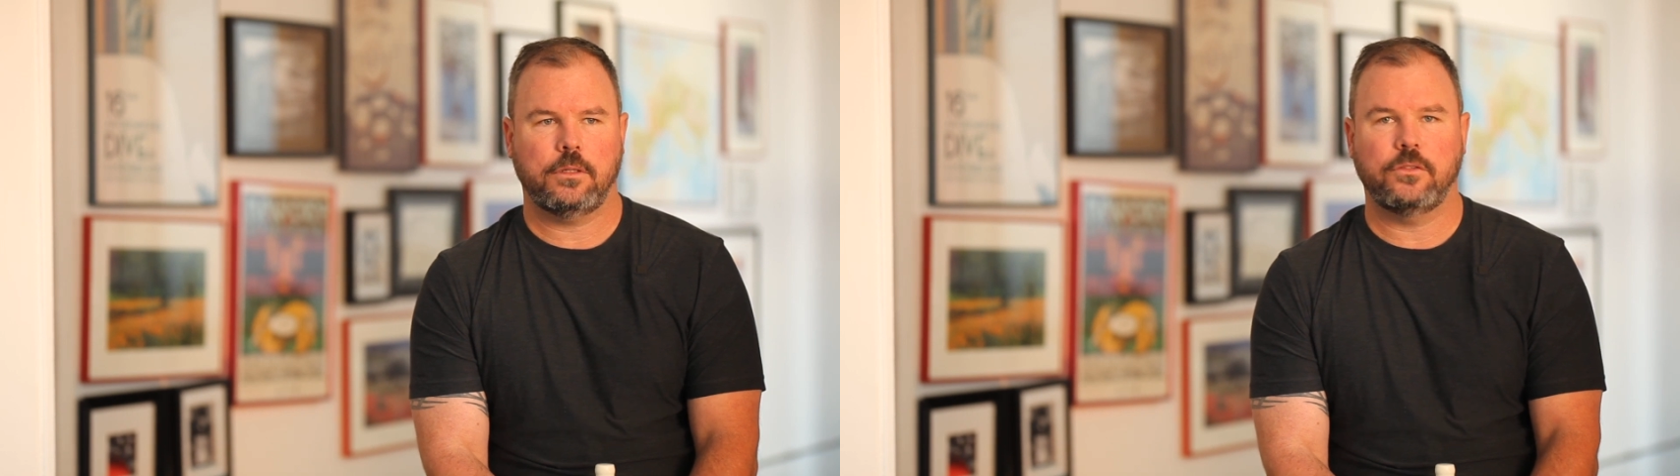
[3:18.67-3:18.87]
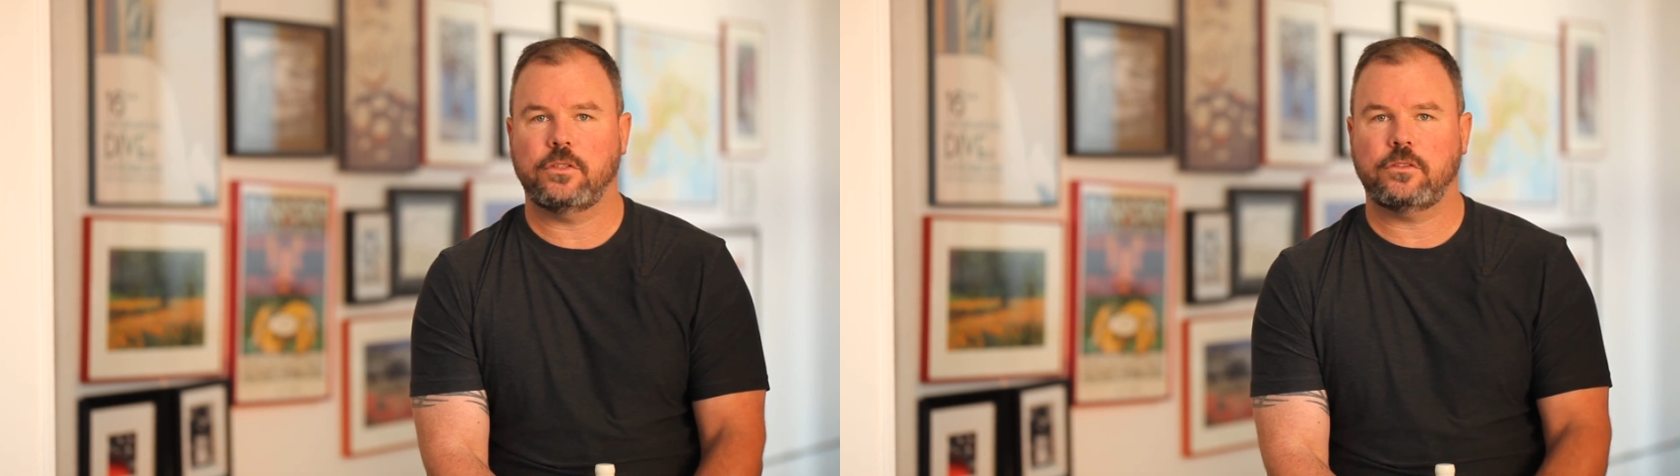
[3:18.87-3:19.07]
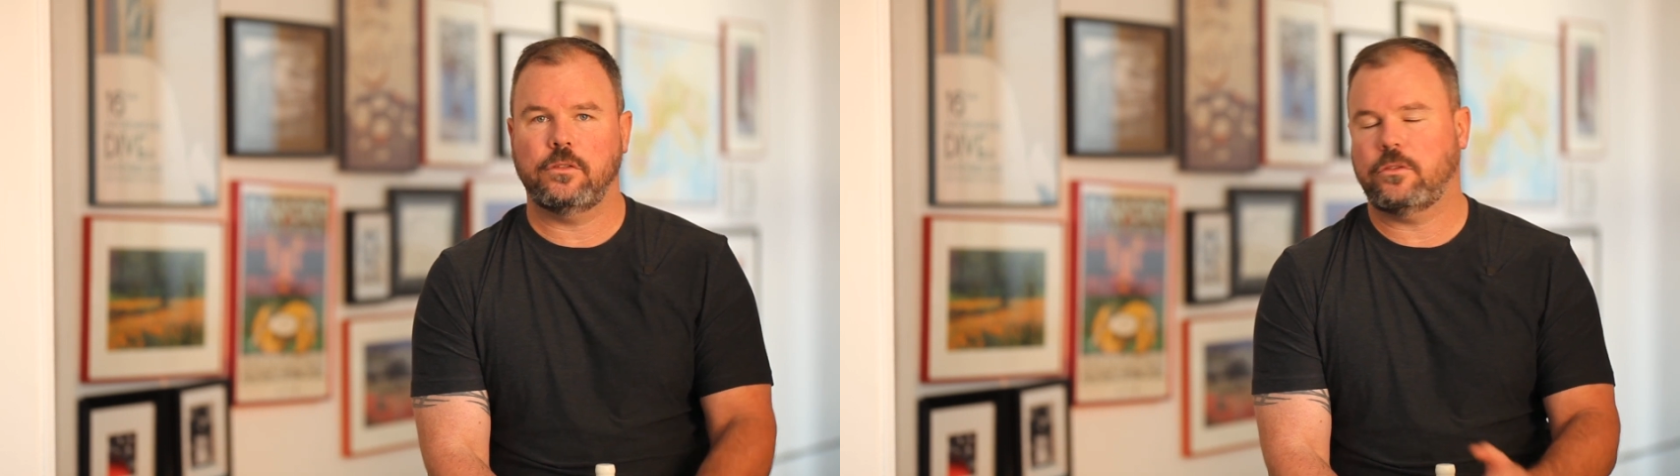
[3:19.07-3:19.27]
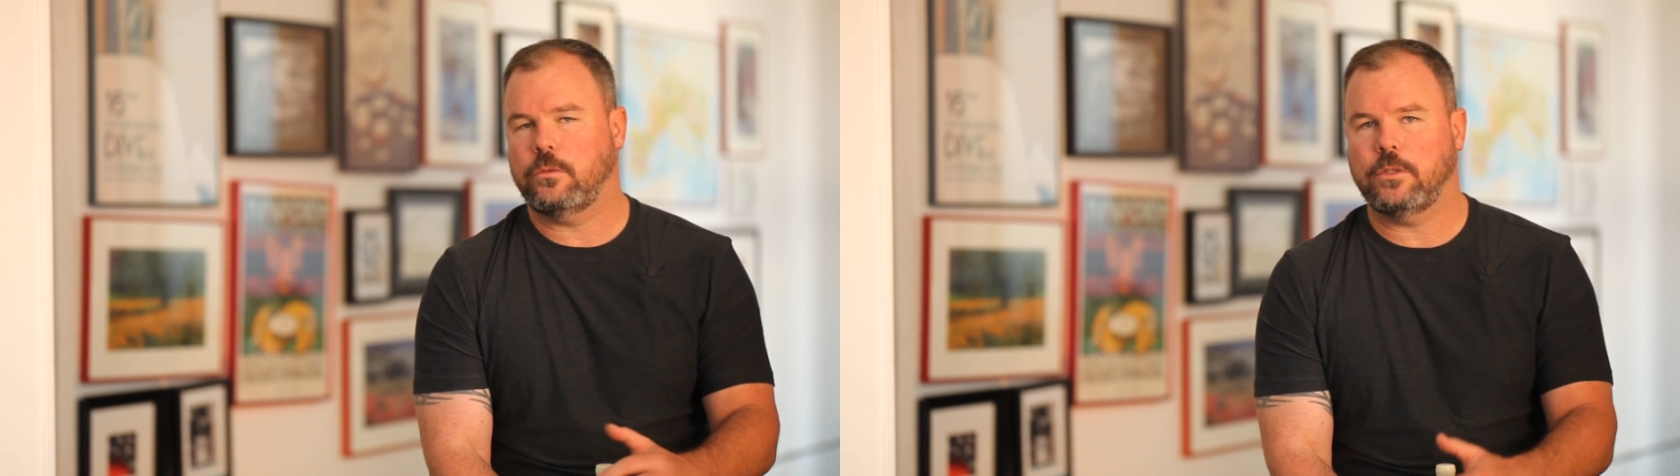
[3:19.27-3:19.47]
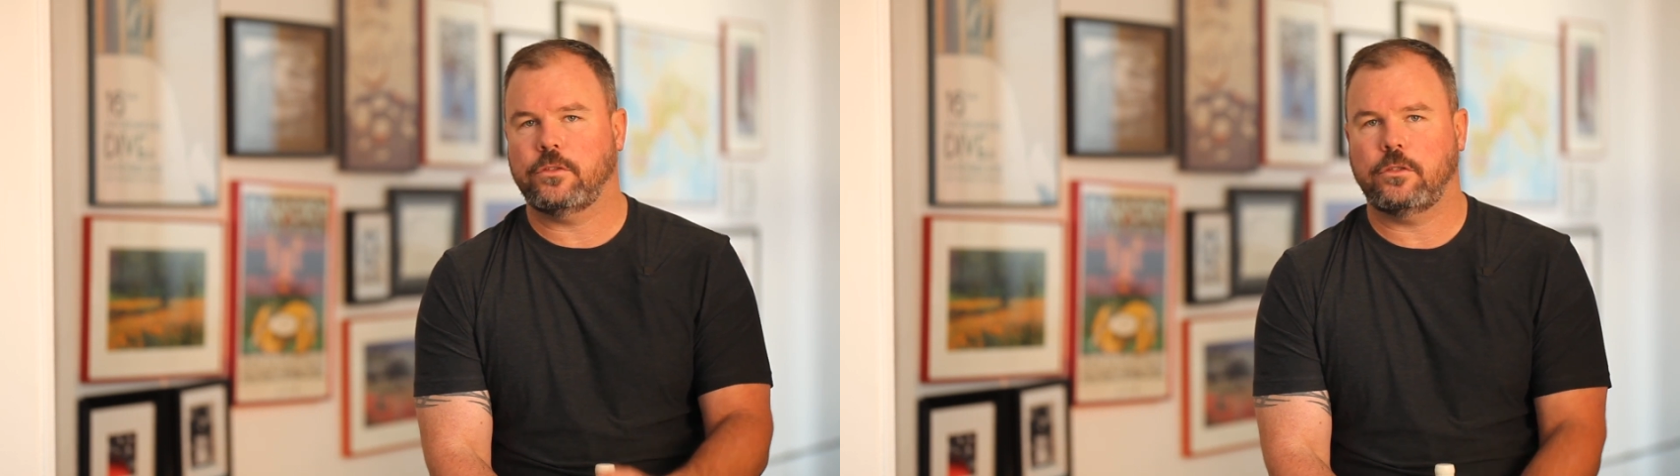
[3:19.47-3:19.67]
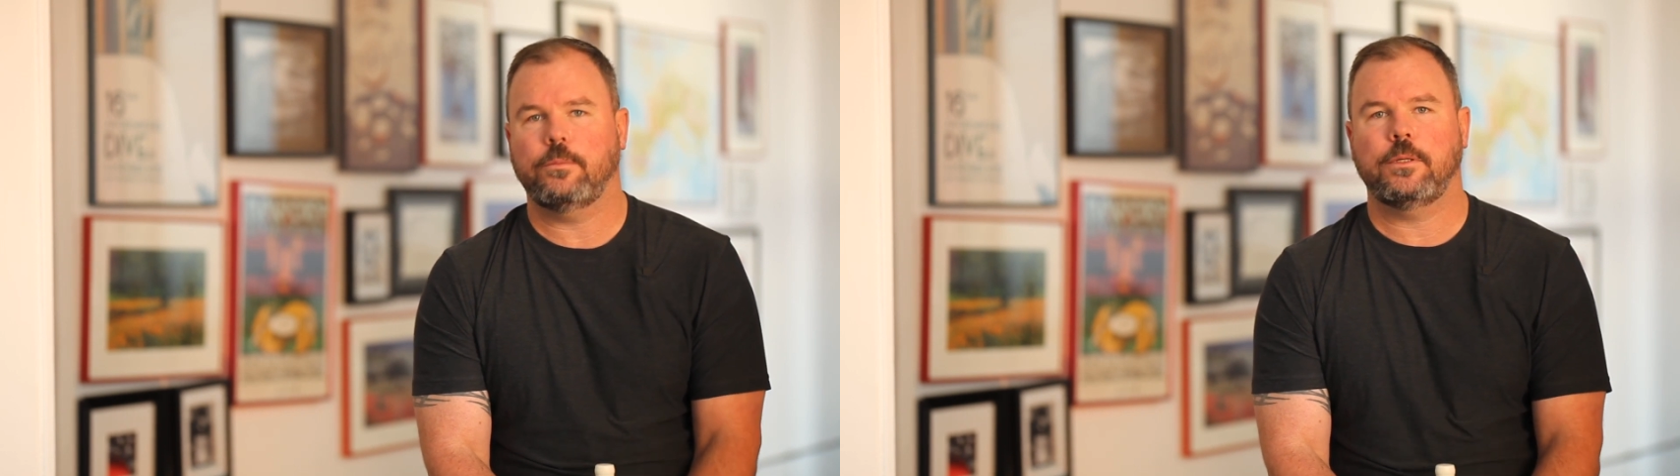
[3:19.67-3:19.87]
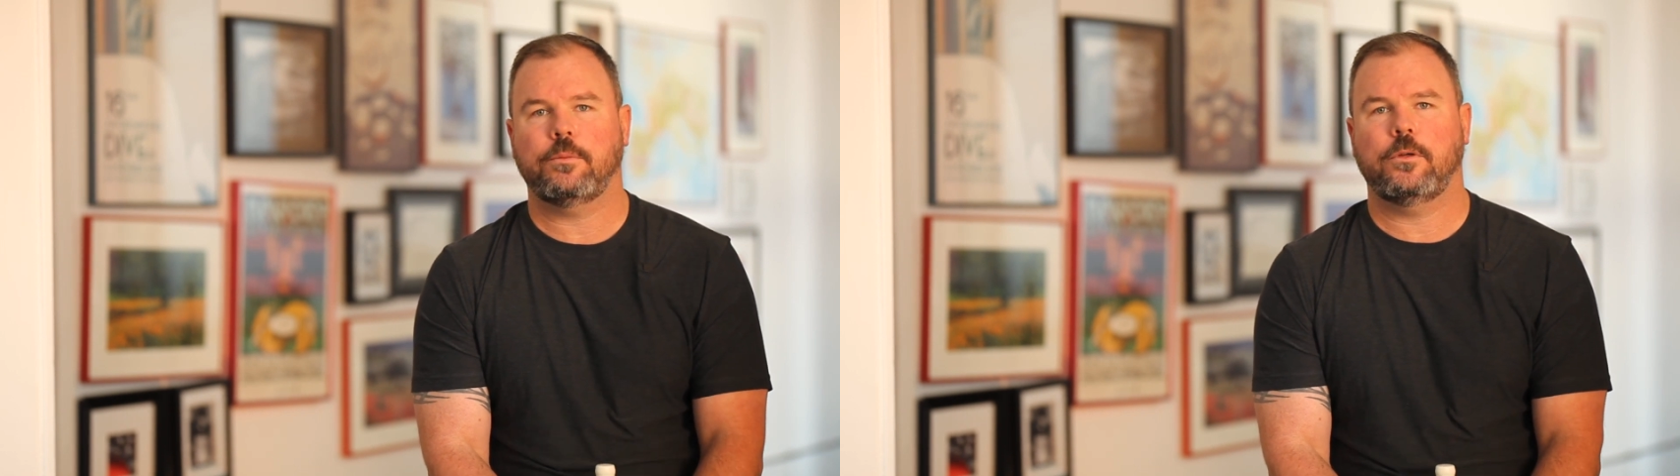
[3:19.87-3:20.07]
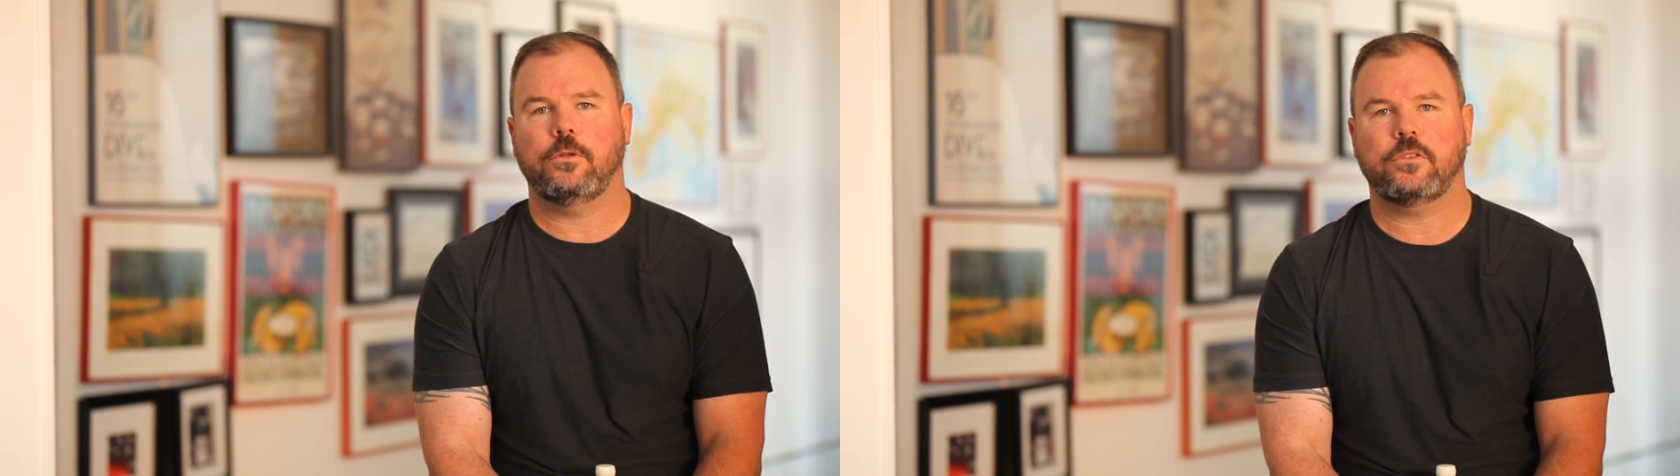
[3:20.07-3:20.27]
consistent to what is still being
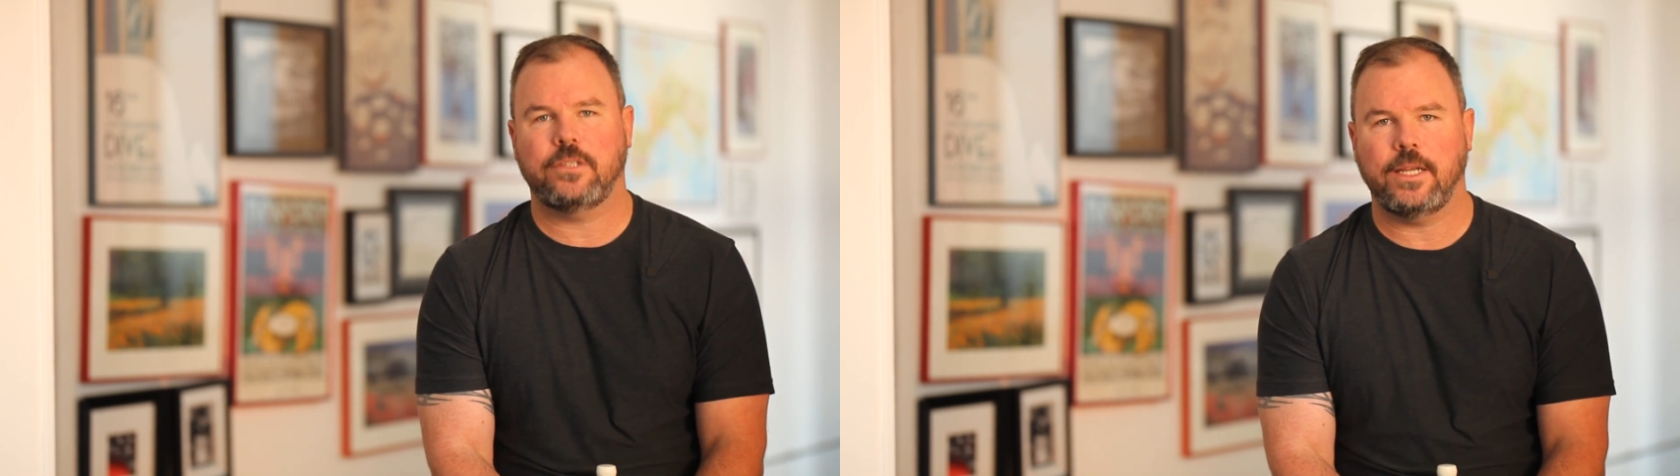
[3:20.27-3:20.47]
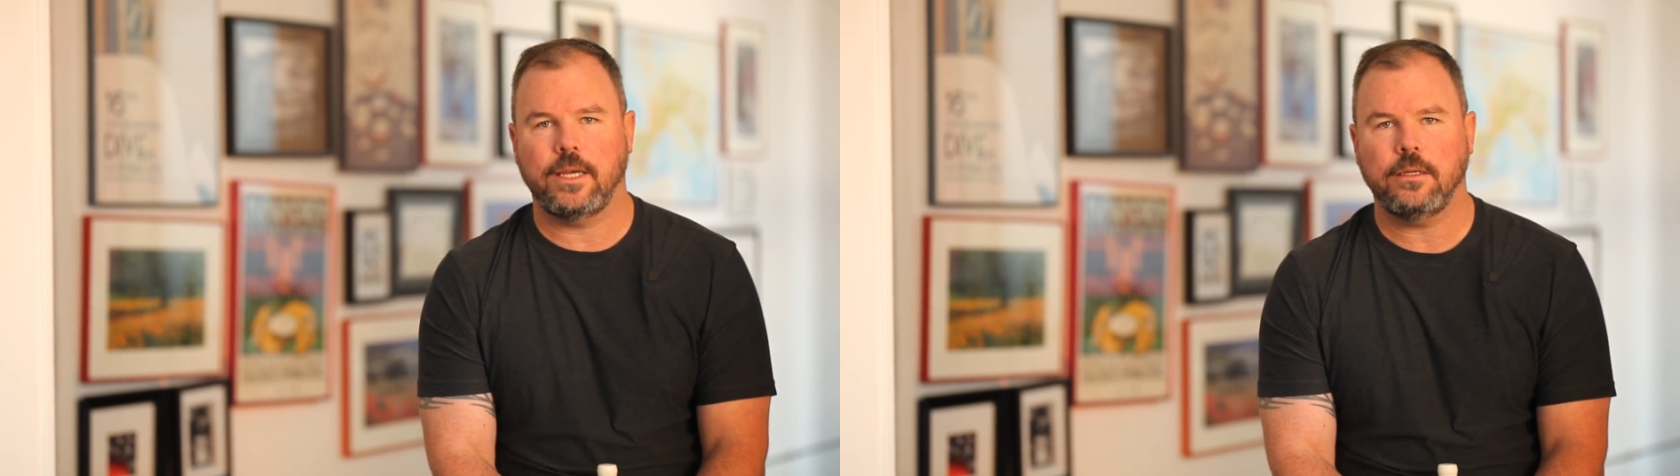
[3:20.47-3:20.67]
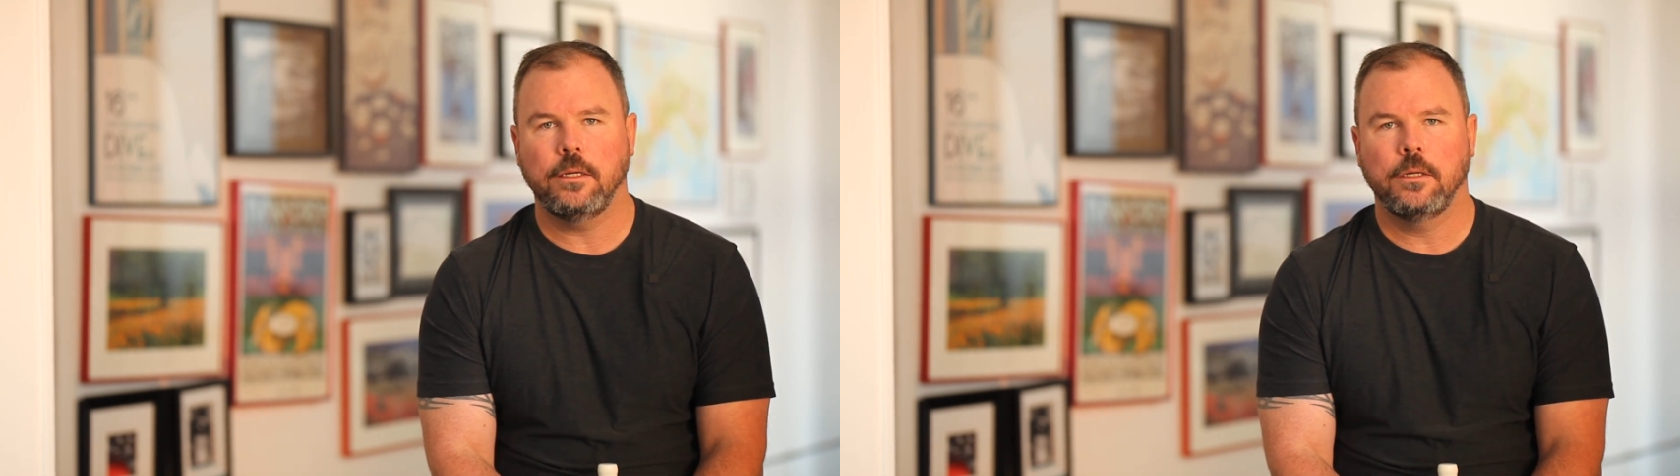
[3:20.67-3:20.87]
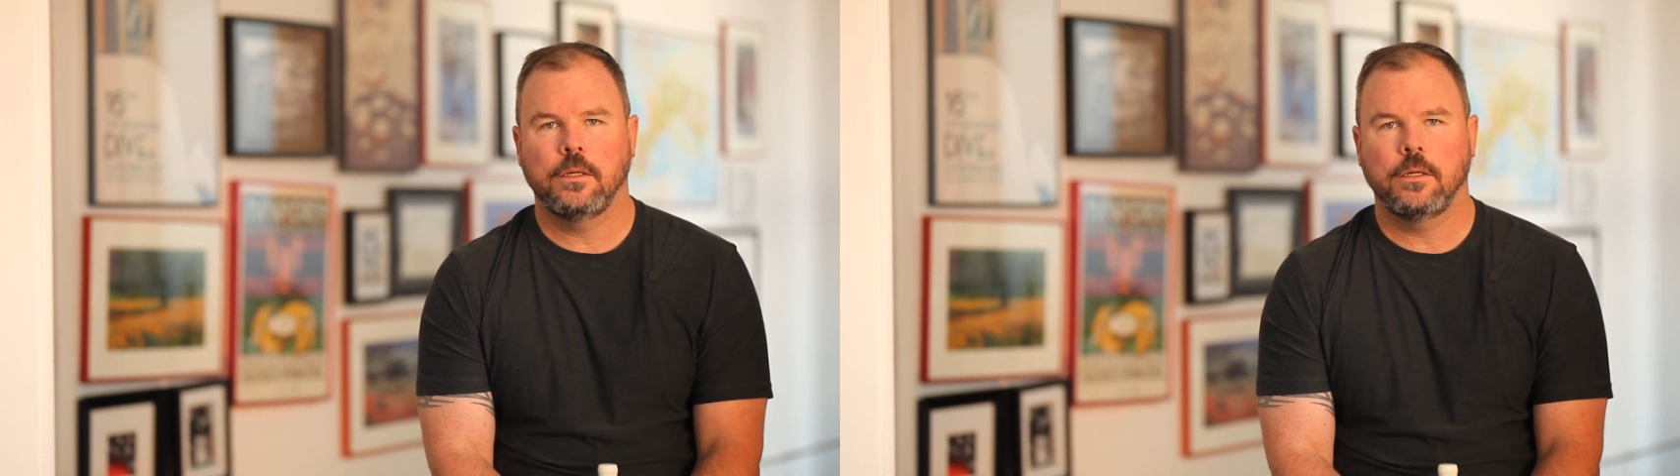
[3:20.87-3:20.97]
produced today.